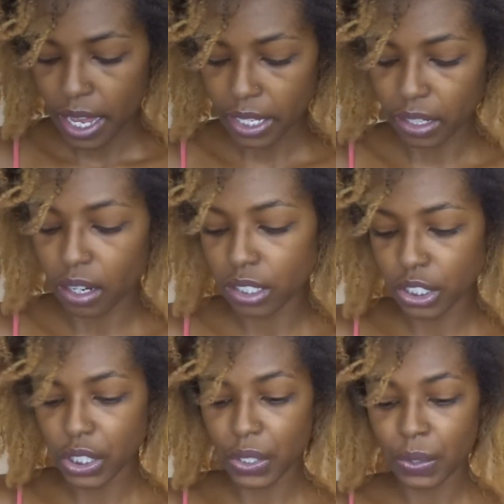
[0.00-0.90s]
And
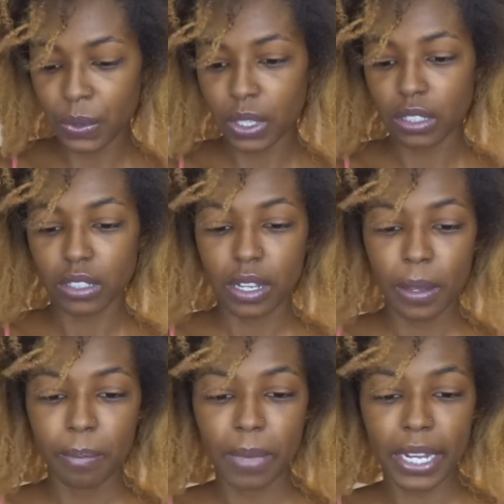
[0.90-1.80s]
also
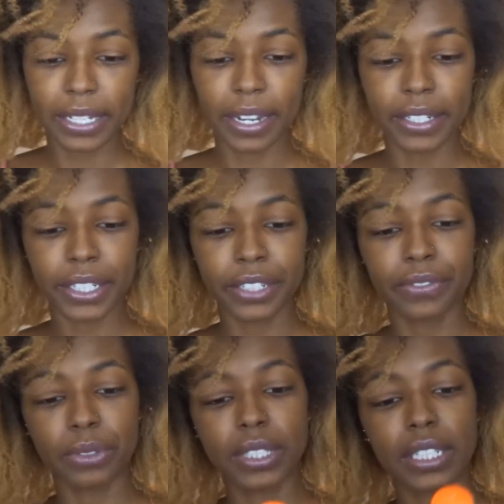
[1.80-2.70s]
my Garnier
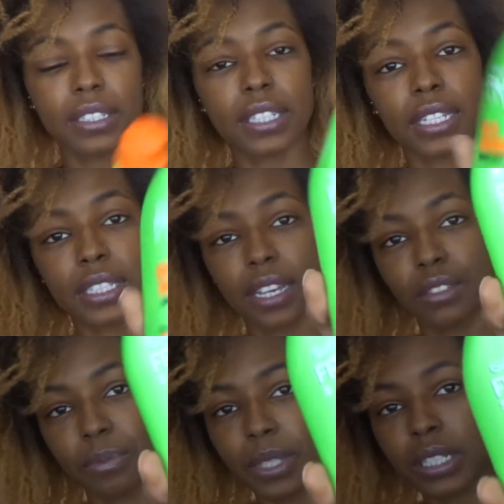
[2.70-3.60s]
Fruitiques
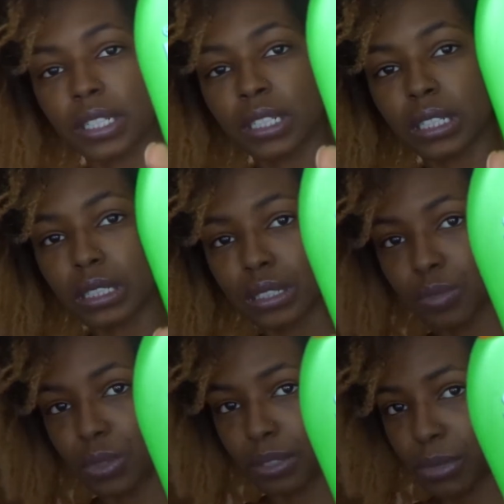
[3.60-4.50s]
Anti-Humidity
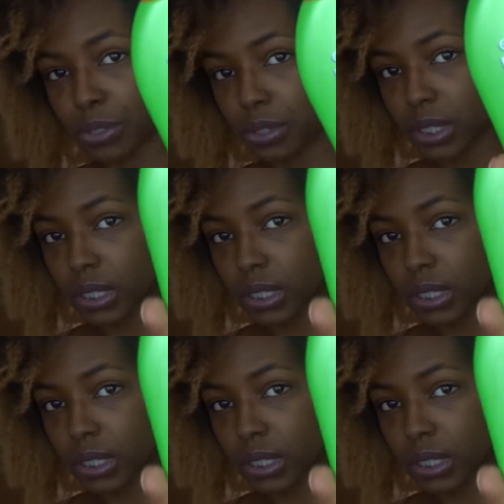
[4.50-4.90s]
Smoothing Milk.